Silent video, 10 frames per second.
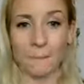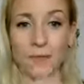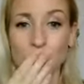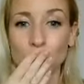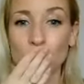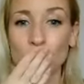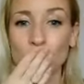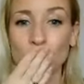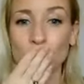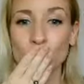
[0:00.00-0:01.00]
So
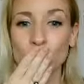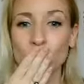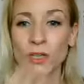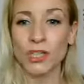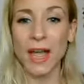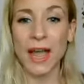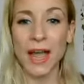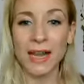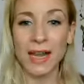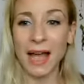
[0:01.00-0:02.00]

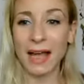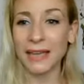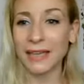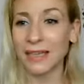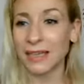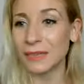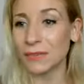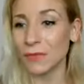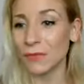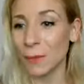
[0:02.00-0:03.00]
share, like, and
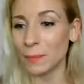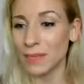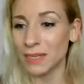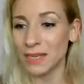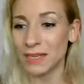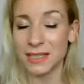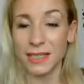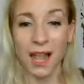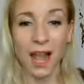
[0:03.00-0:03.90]
all of that business.